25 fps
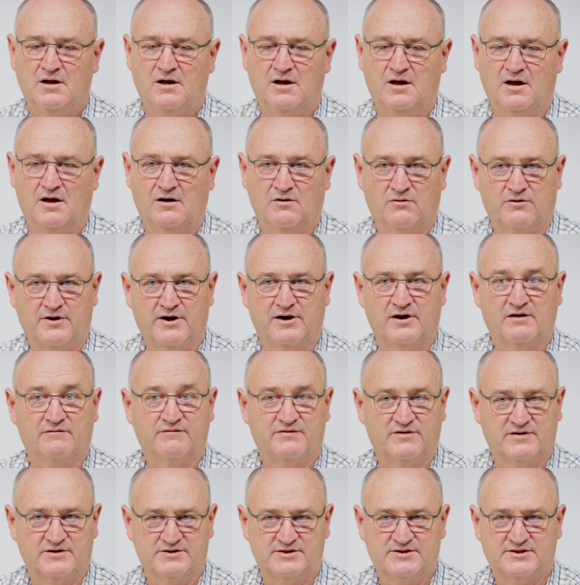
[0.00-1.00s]
Uh, look out
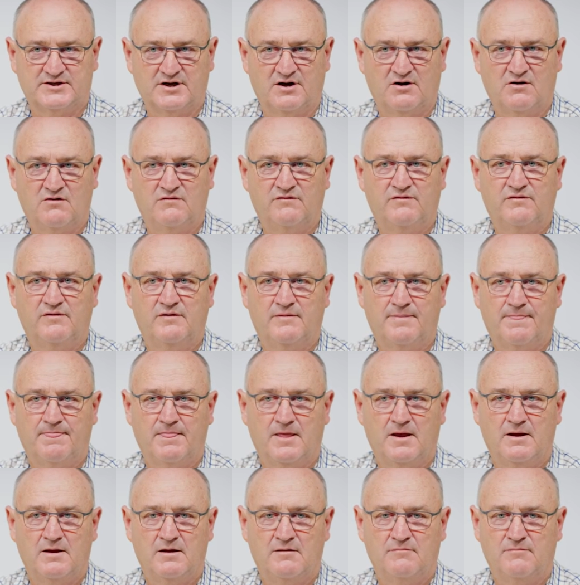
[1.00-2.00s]
for yourself,
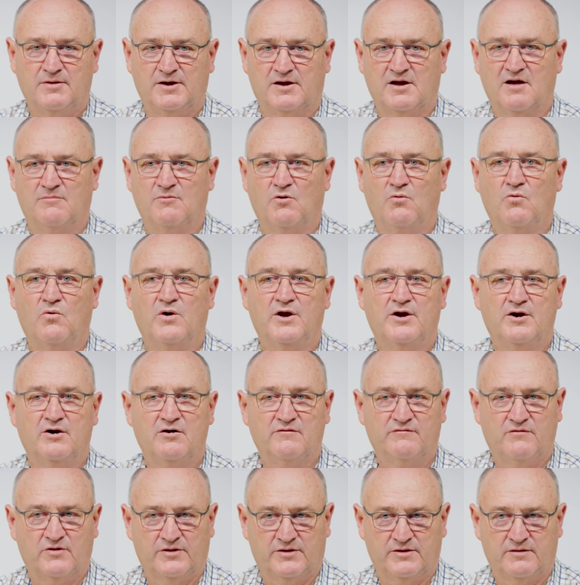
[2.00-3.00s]
become aware
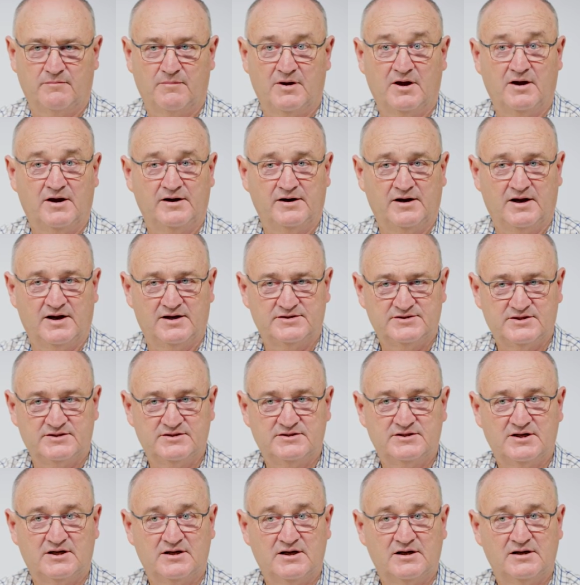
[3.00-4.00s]
of what the main
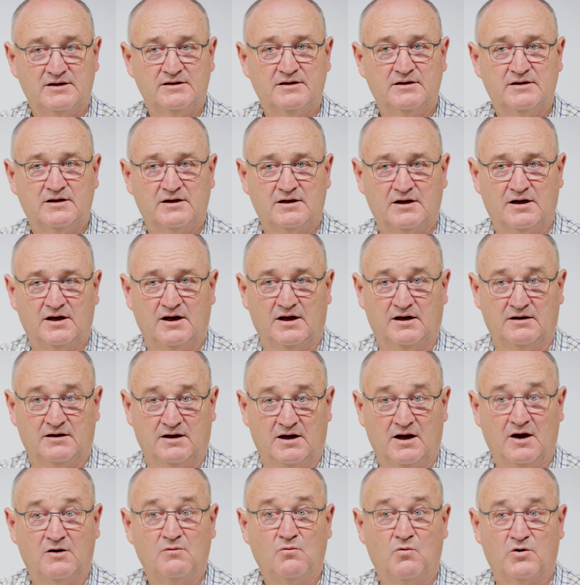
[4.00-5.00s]
hazards are and
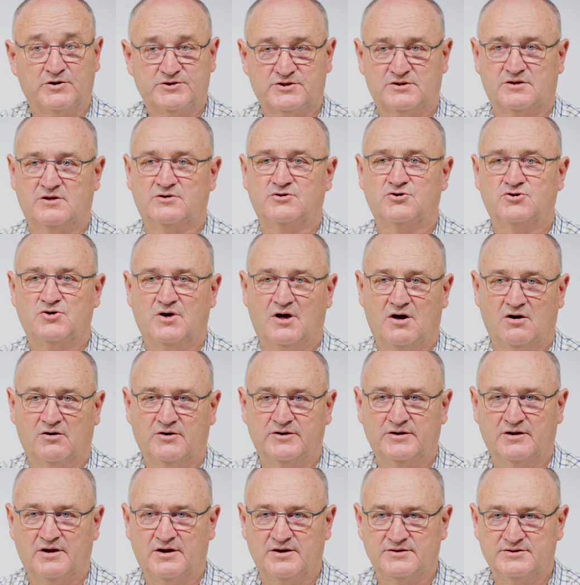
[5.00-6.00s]
know what's
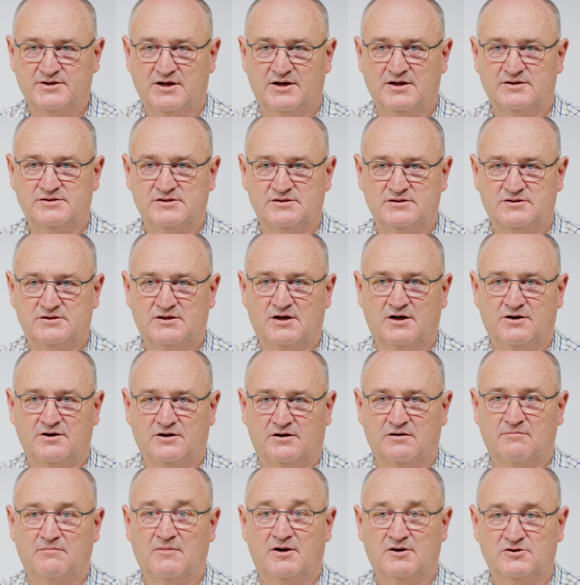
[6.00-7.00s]
controlling those hazards so you
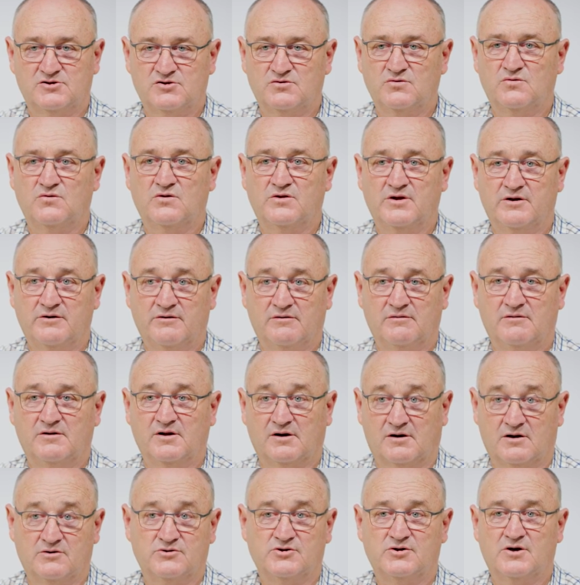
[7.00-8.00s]
can make sure
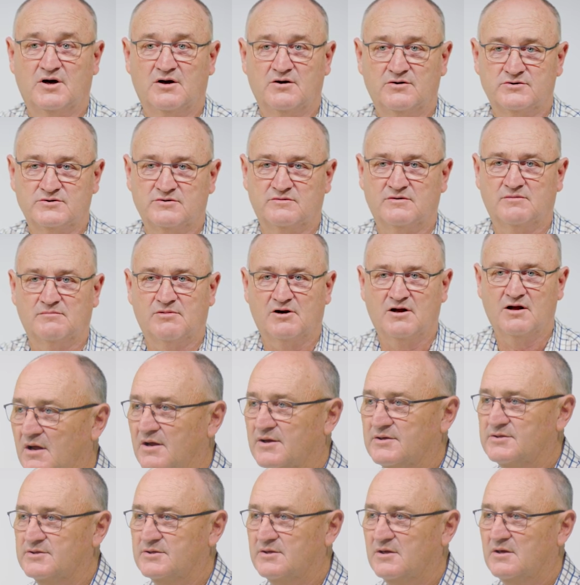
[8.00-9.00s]
the controls are in
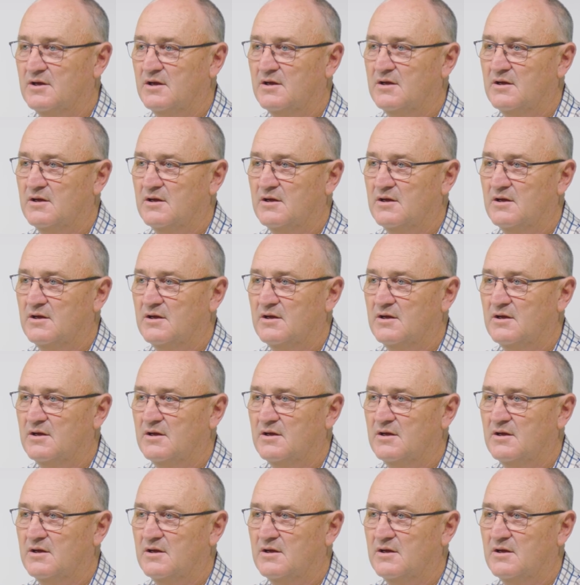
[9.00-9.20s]
place.